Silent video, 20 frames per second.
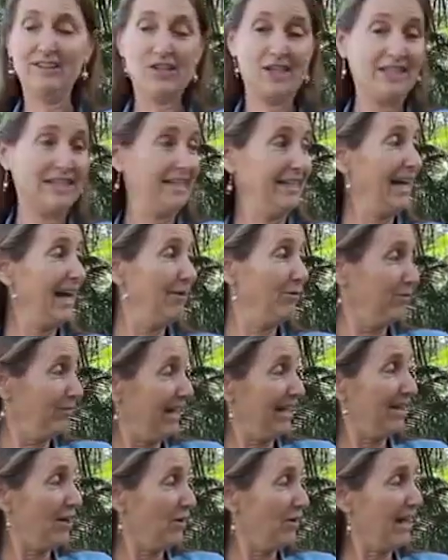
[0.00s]
So I said, Dave,
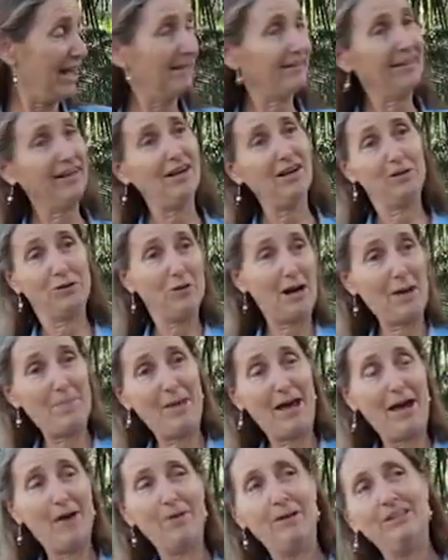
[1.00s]
let go of that tail, grab
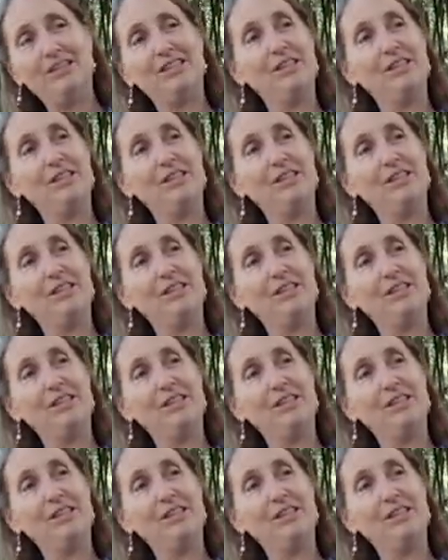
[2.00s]
that one.